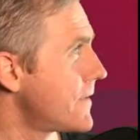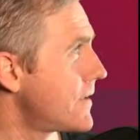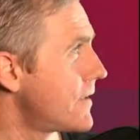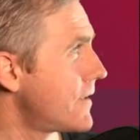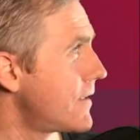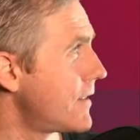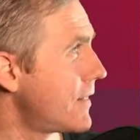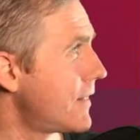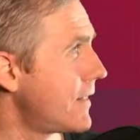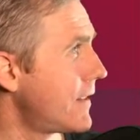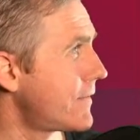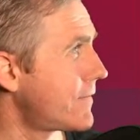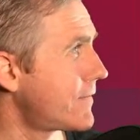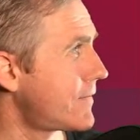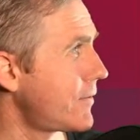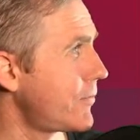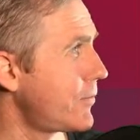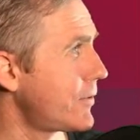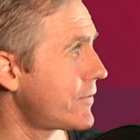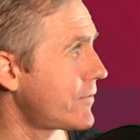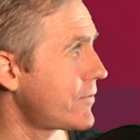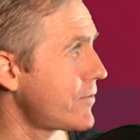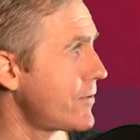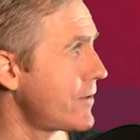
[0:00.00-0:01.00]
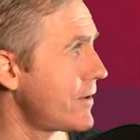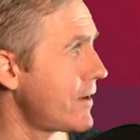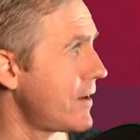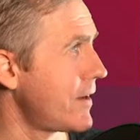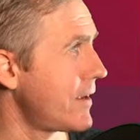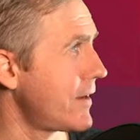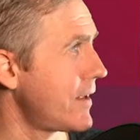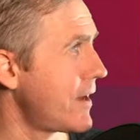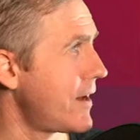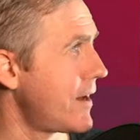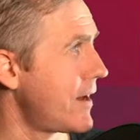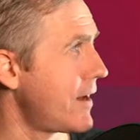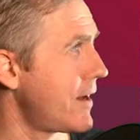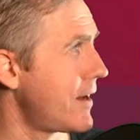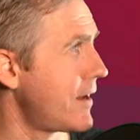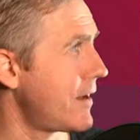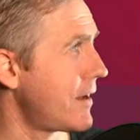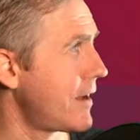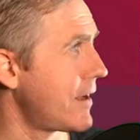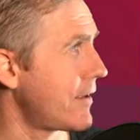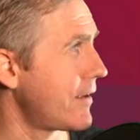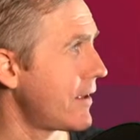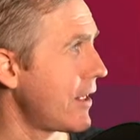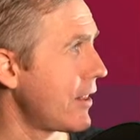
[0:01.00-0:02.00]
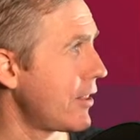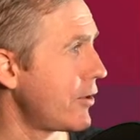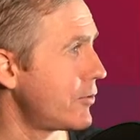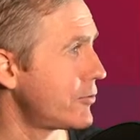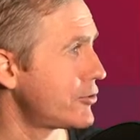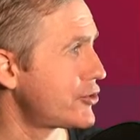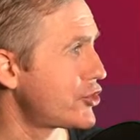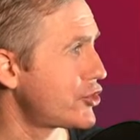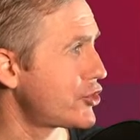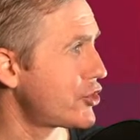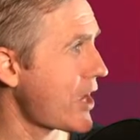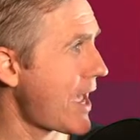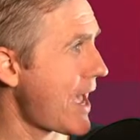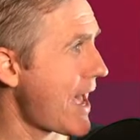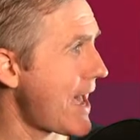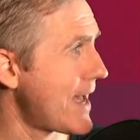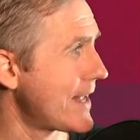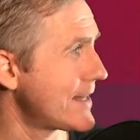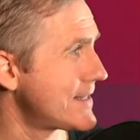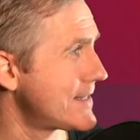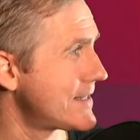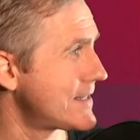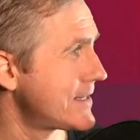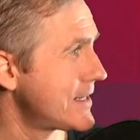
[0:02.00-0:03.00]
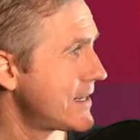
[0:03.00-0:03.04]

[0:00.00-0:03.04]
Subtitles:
Let's see what's going on. Hello, chat.